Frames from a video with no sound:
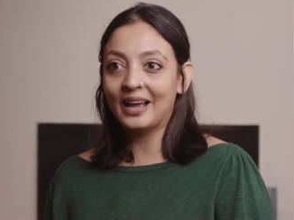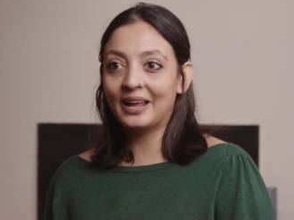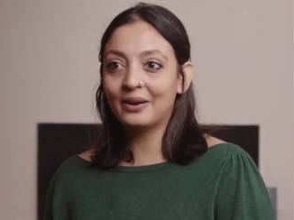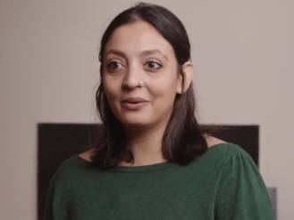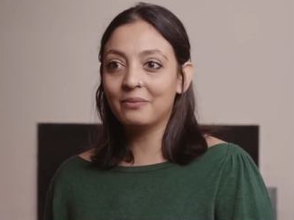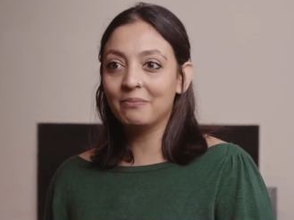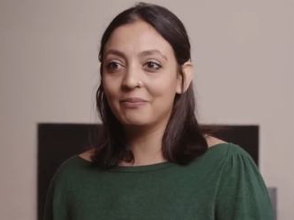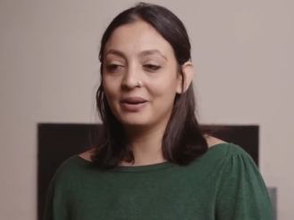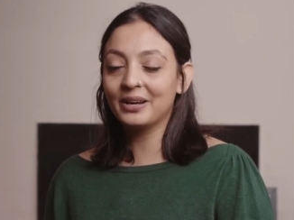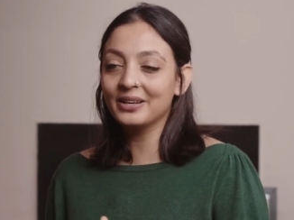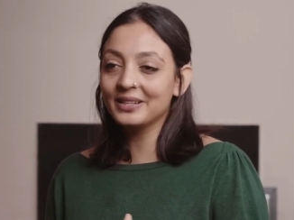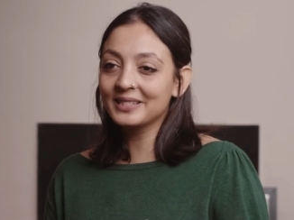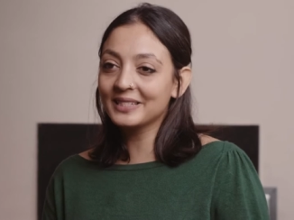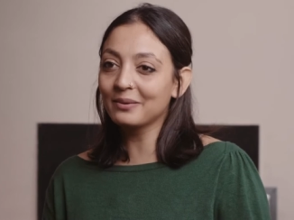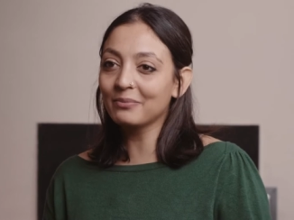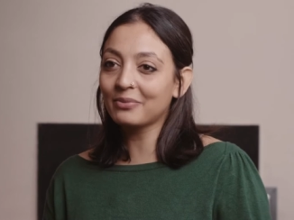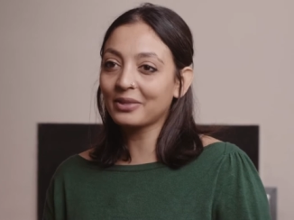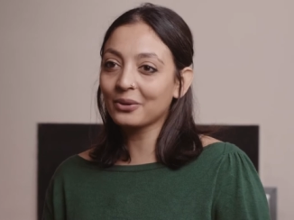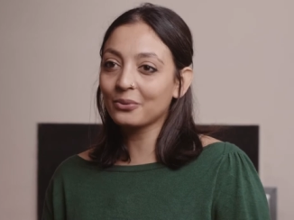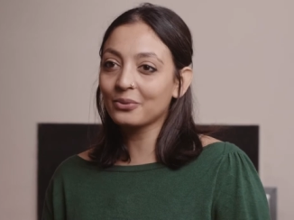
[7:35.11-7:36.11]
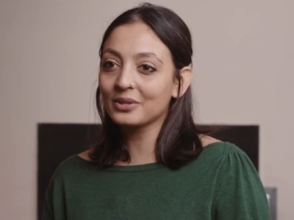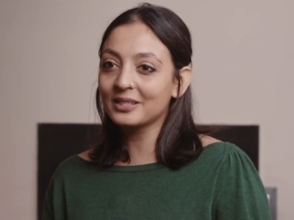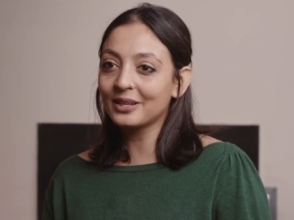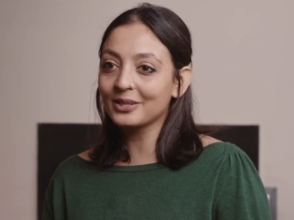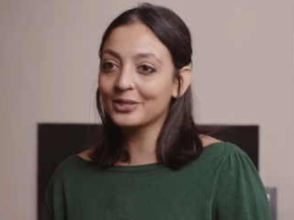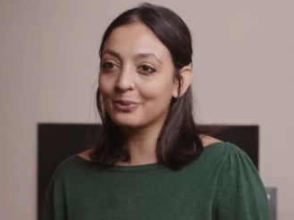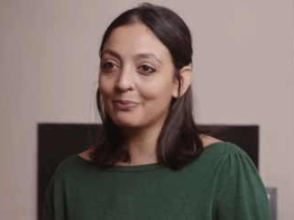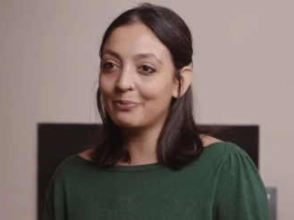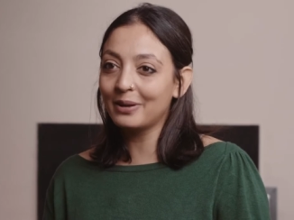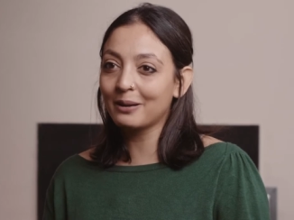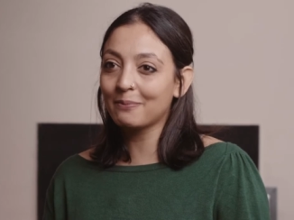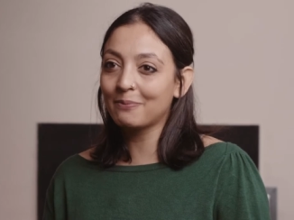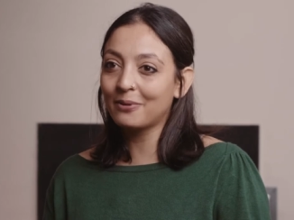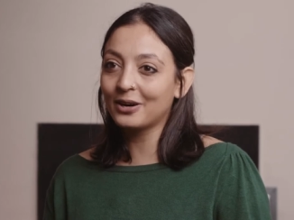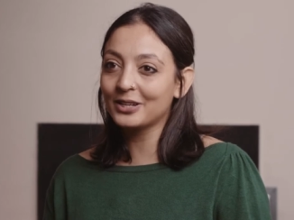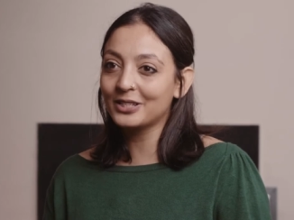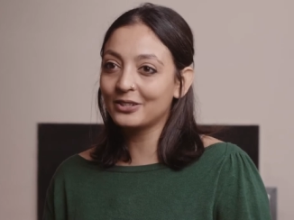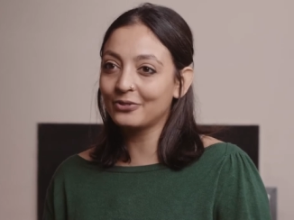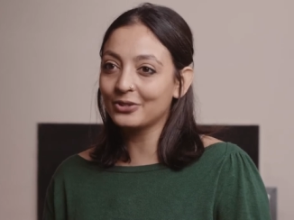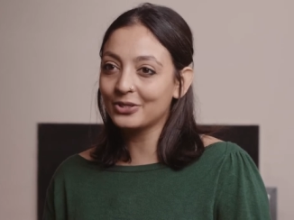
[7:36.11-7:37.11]
And because something was such a big
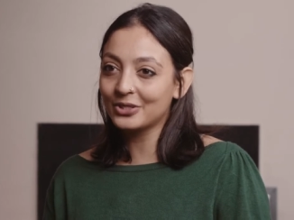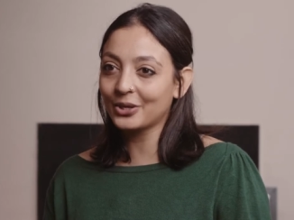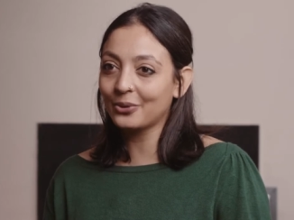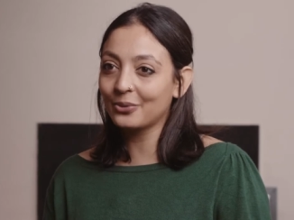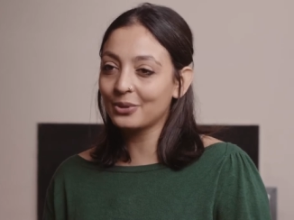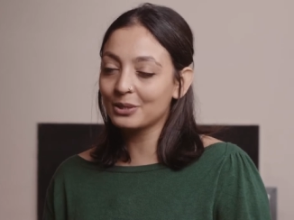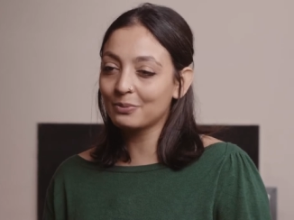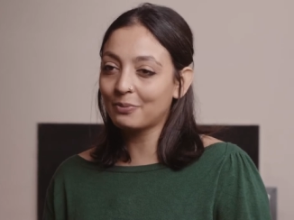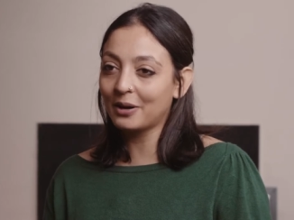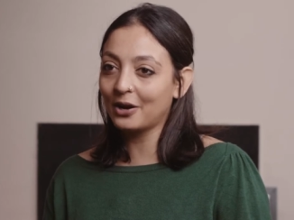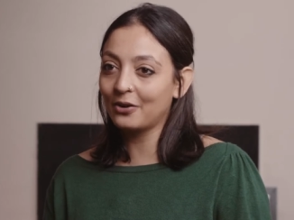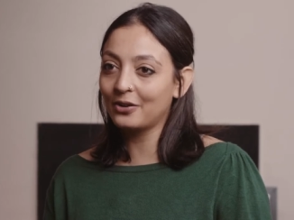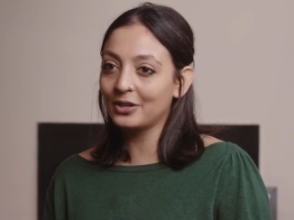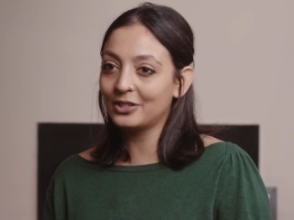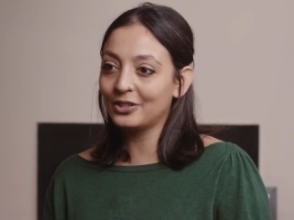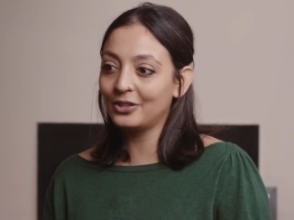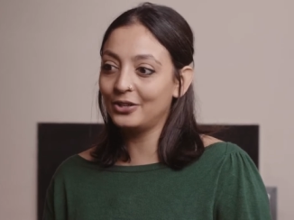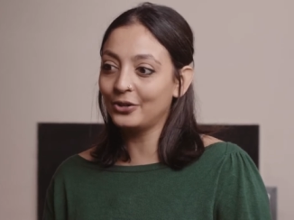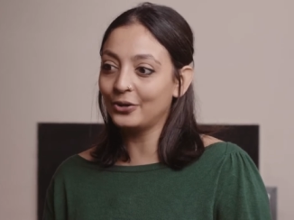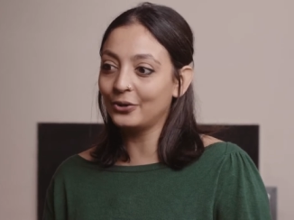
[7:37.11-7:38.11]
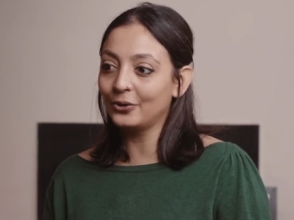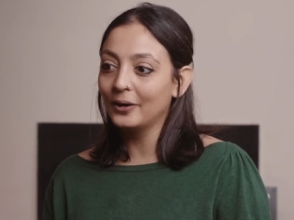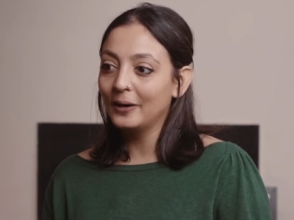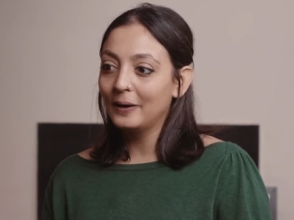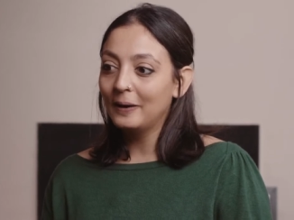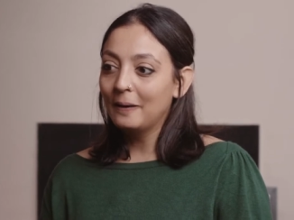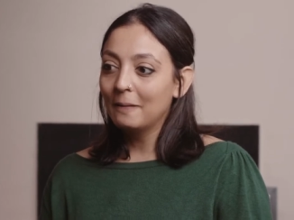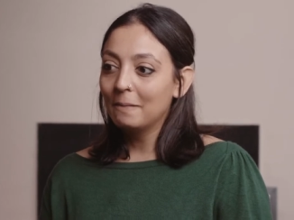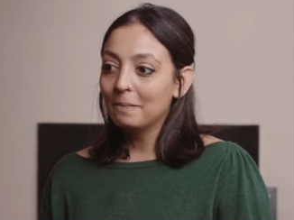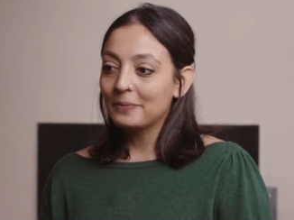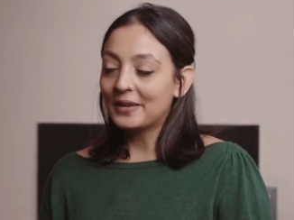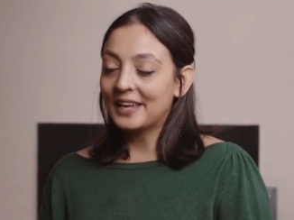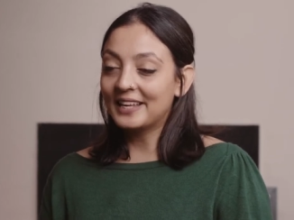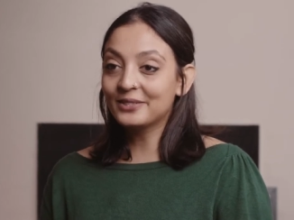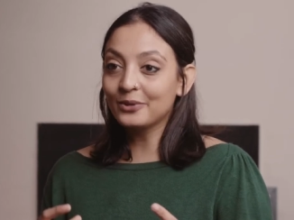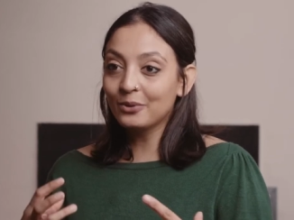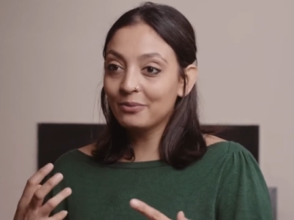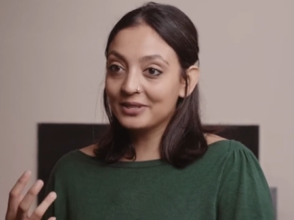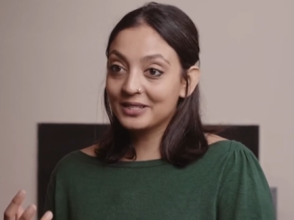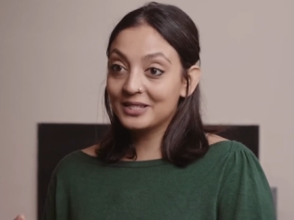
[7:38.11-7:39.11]
part of you and so inspiring to do,
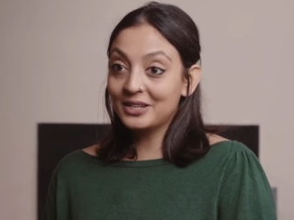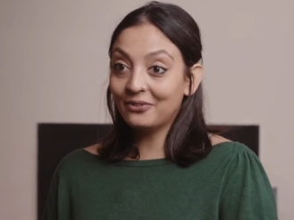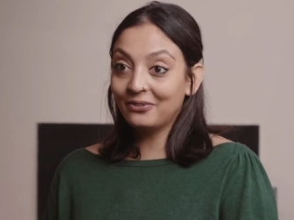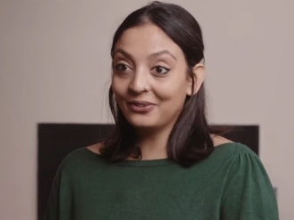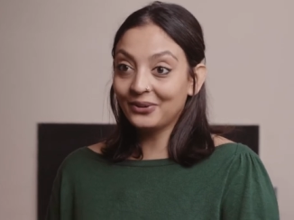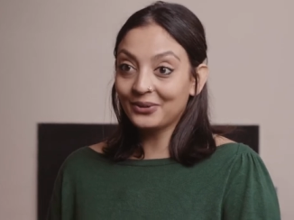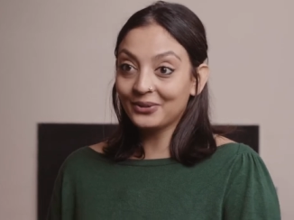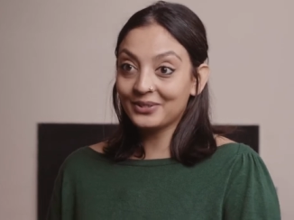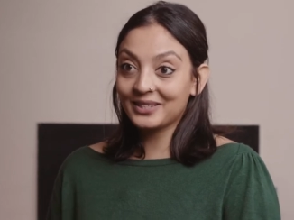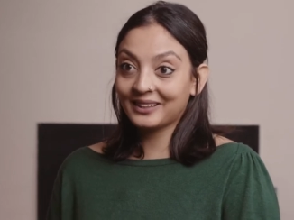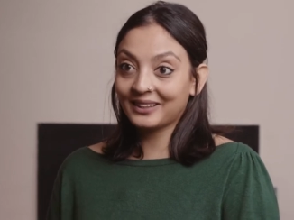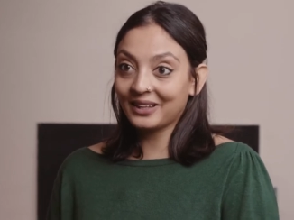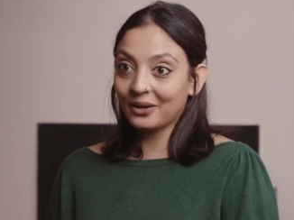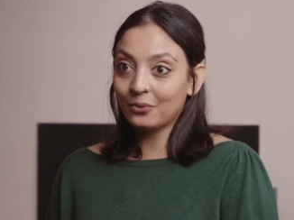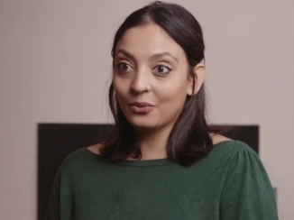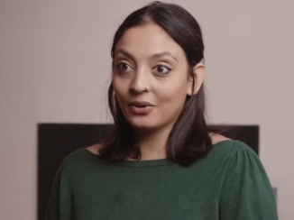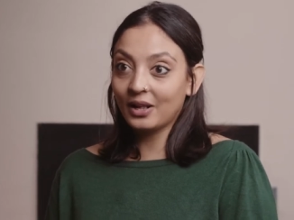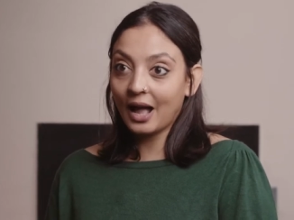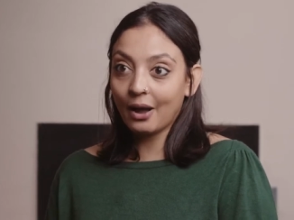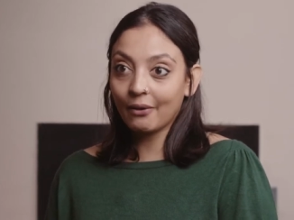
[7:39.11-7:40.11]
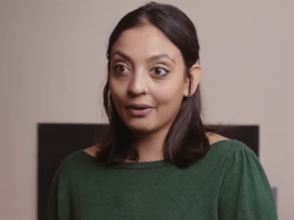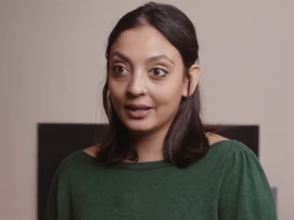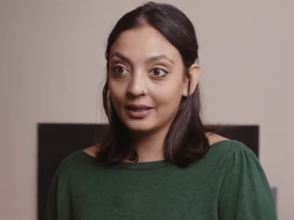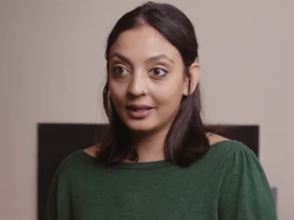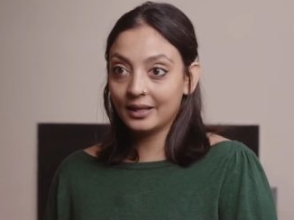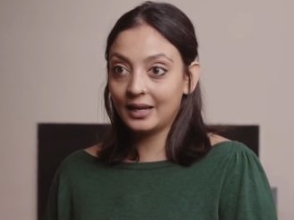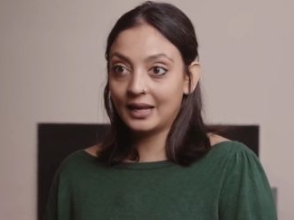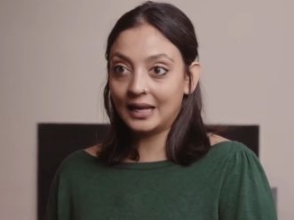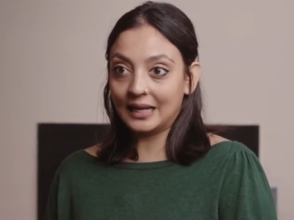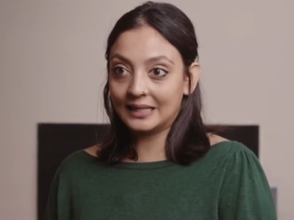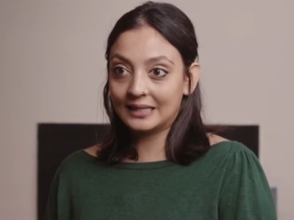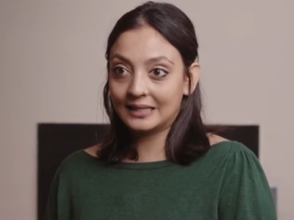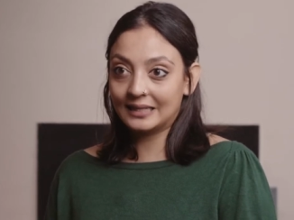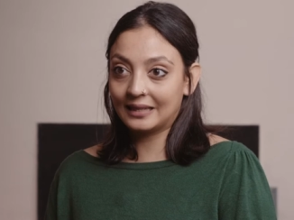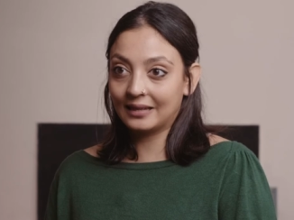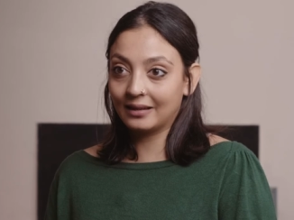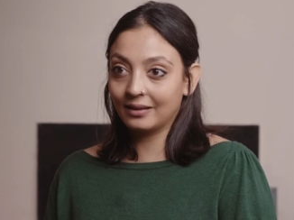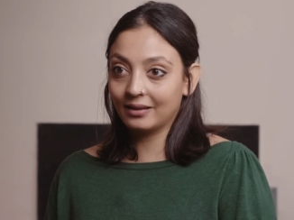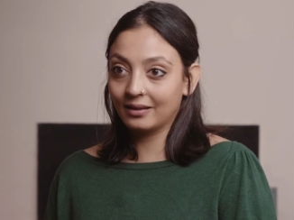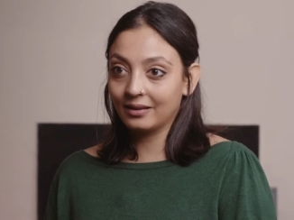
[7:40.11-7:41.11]
it's almost difficult to think, well, how can the next
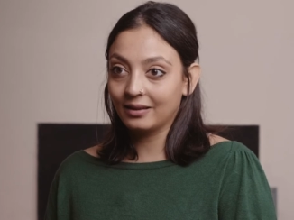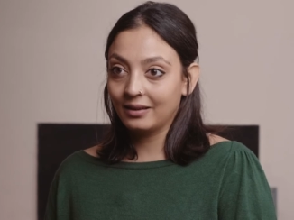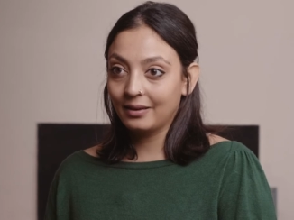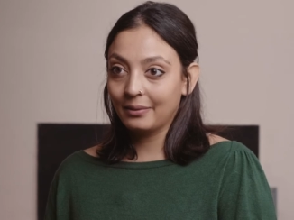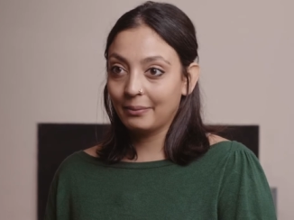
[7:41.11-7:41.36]
thing